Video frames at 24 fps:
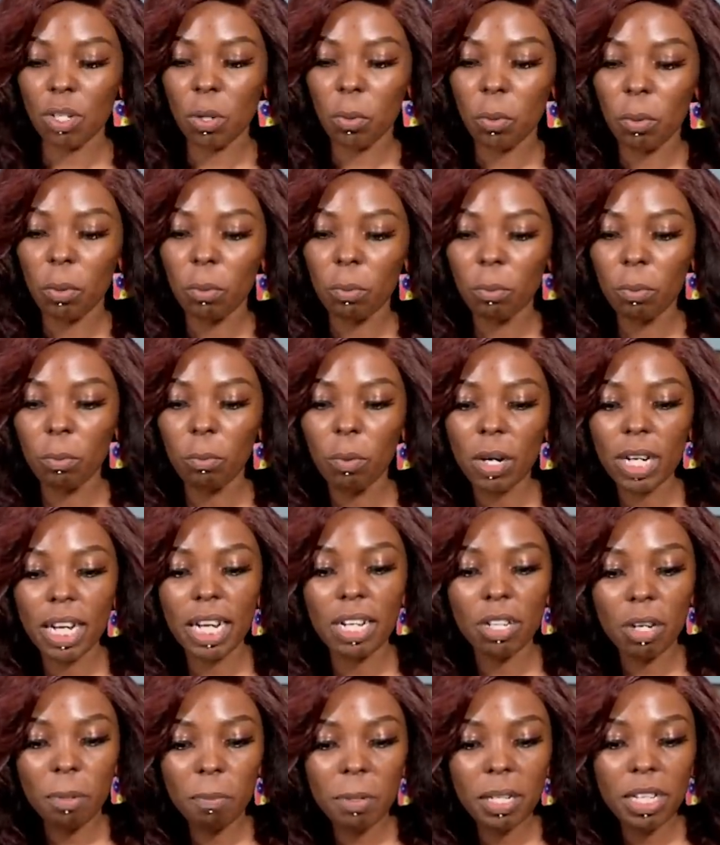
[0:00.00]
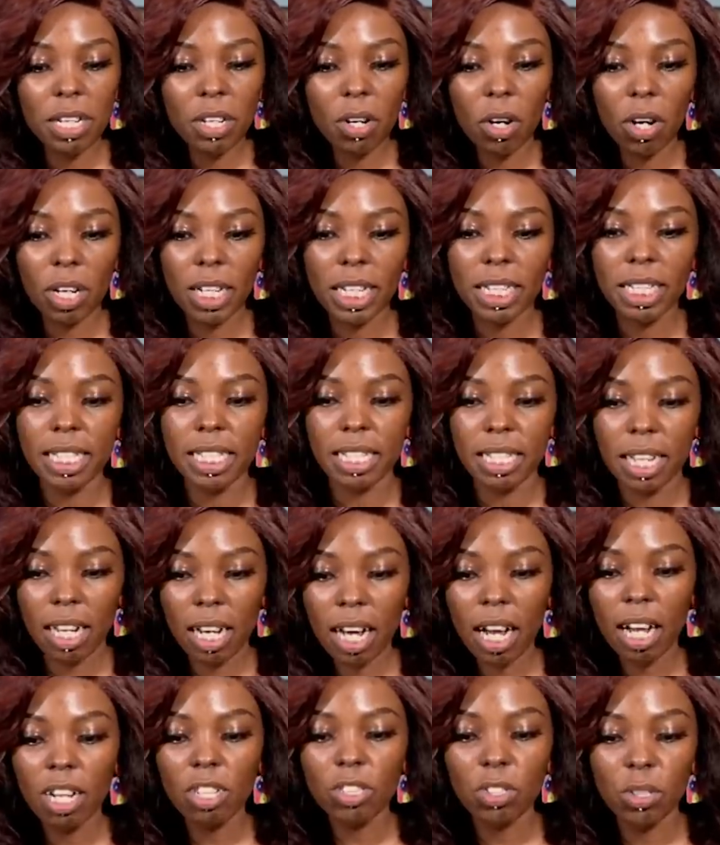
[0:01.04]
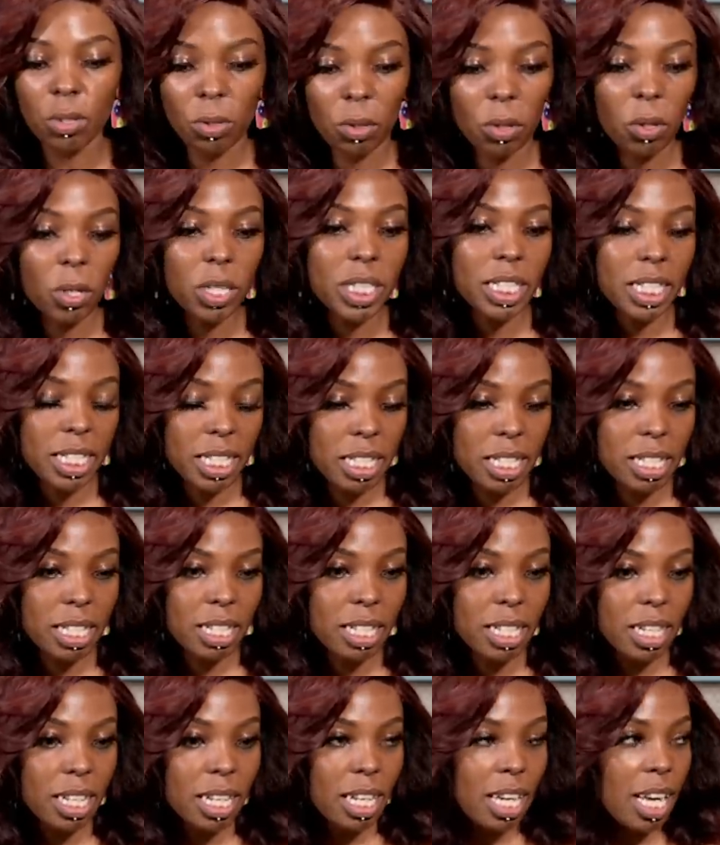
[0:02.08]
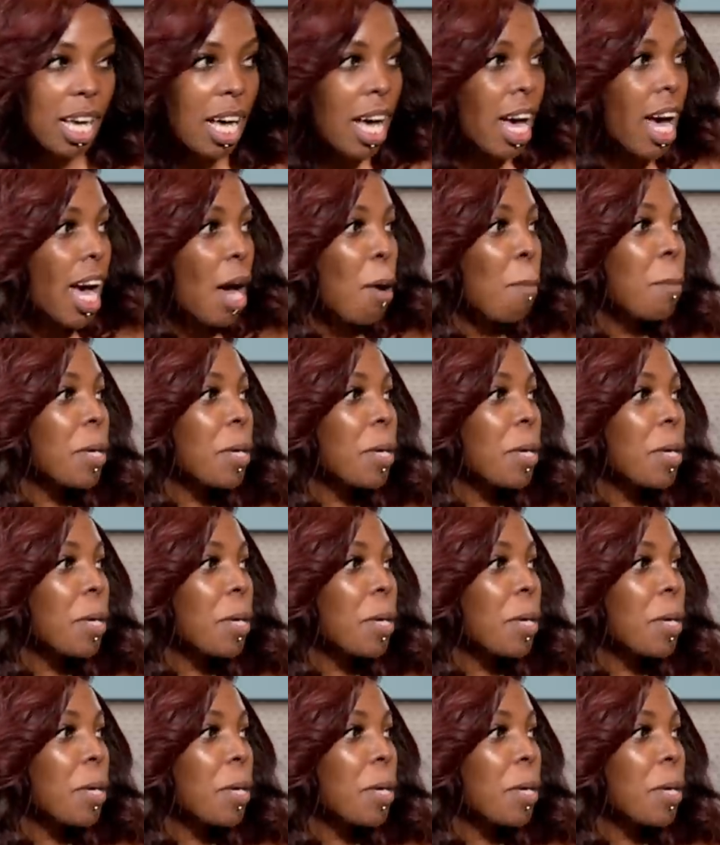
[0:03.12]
So what I normally call it is yeah. a cultural audit. Exactly.